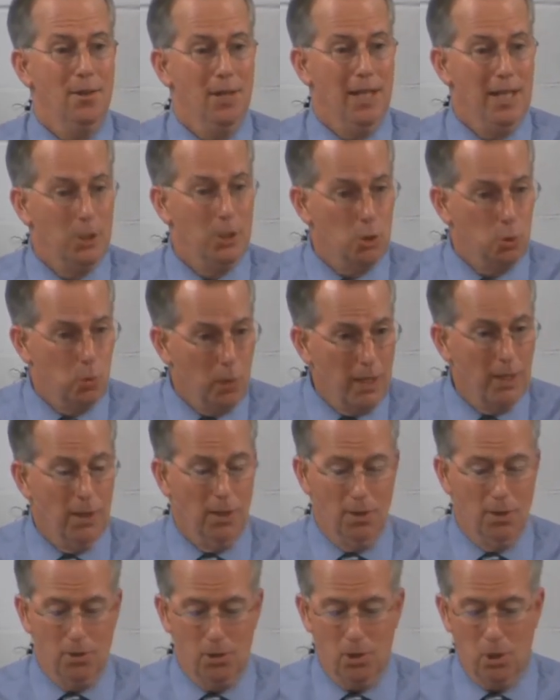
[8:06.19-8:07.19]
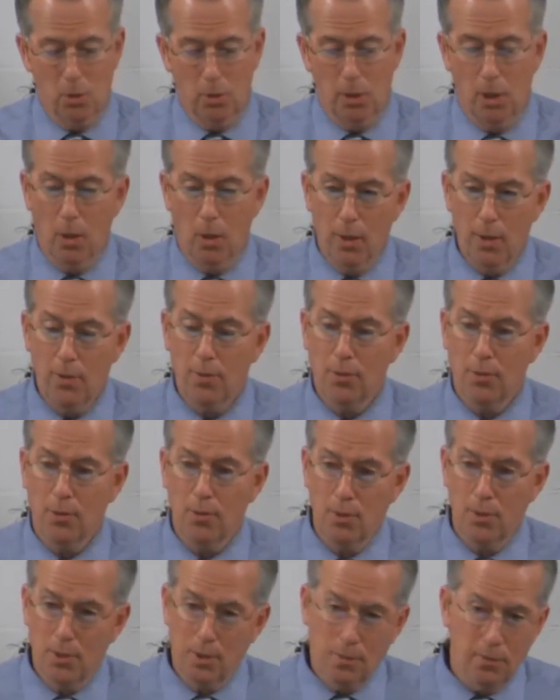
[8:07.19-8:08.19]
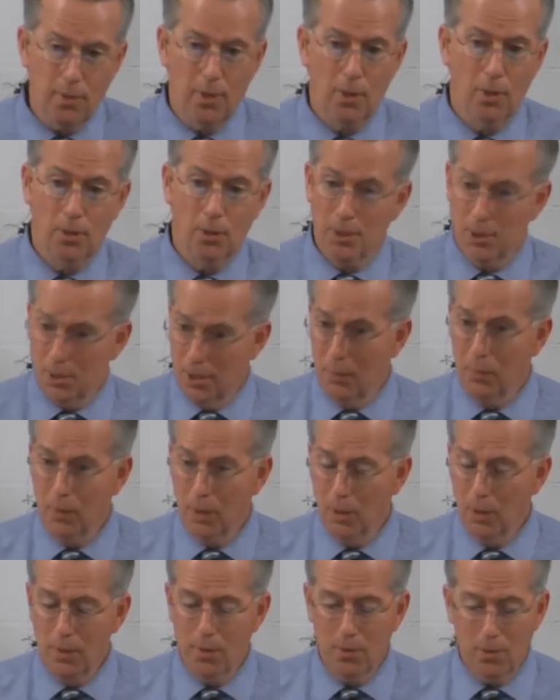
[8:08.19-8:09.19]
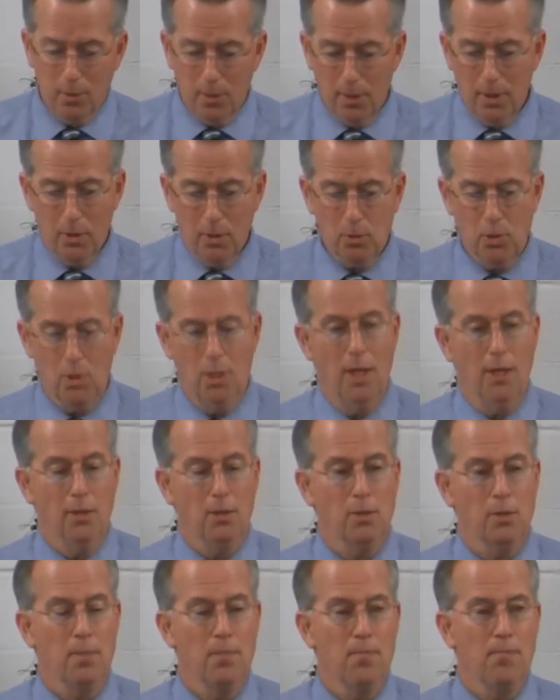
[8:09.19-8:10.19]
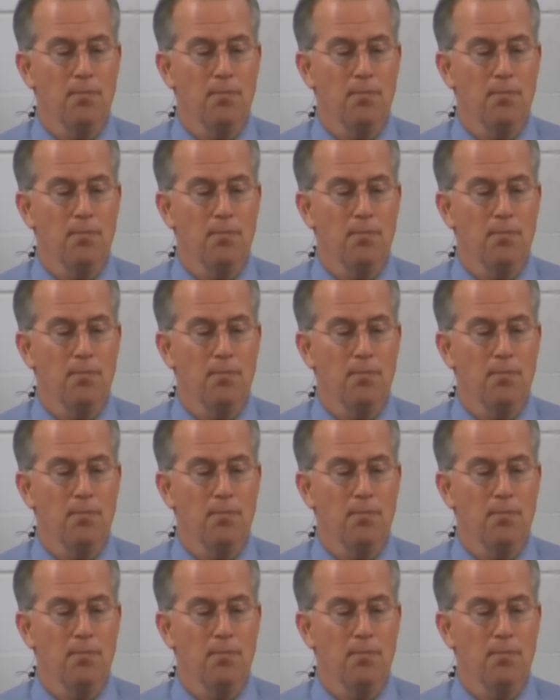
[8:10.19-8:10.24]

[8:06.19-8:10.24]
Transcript: his readers who were going through the difficulties they were going through in those days.